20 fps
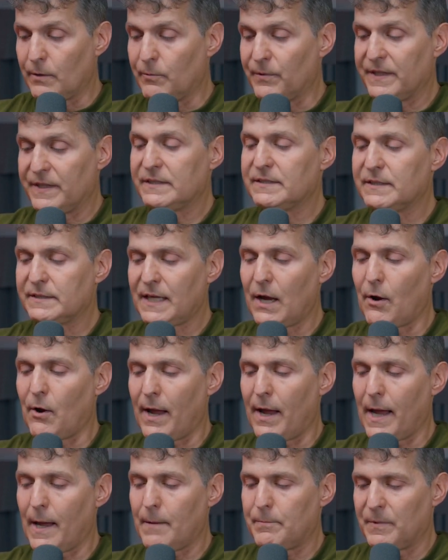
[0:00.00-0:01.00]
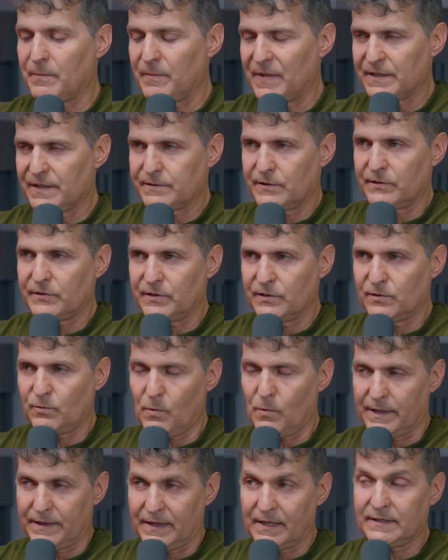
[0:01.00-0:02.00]
well, this is how it happened because this is
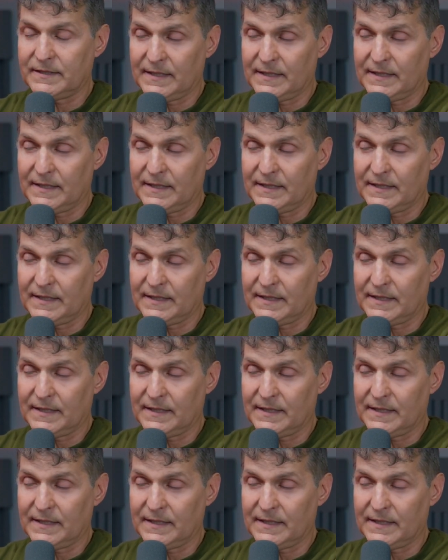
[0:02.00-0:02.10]
what this